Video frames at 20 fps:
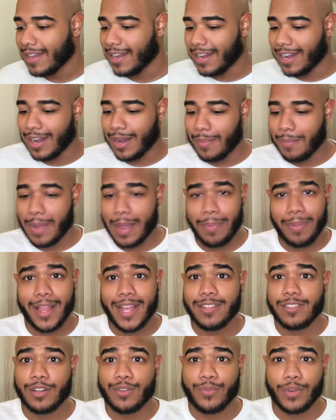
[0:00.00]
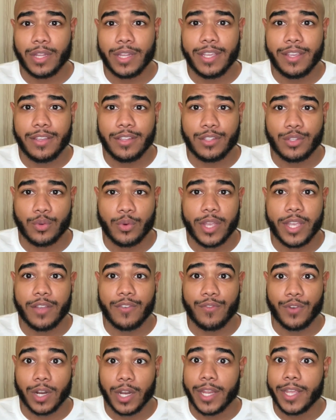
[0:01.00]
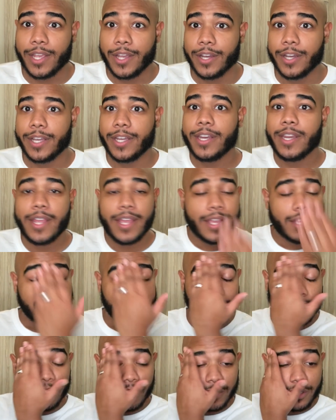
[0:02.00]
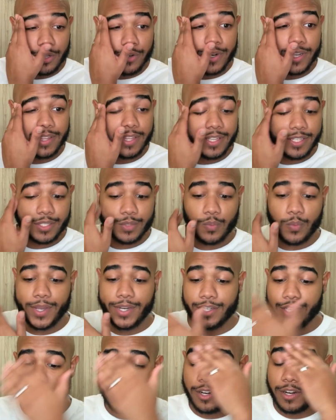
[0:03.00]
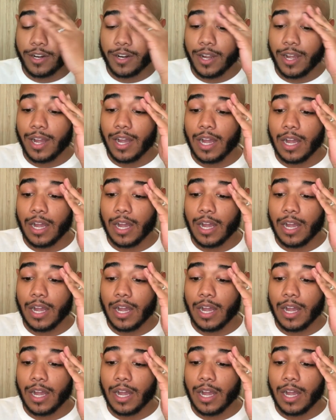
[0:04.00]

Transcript: My plants are really doing really good. So during this winter,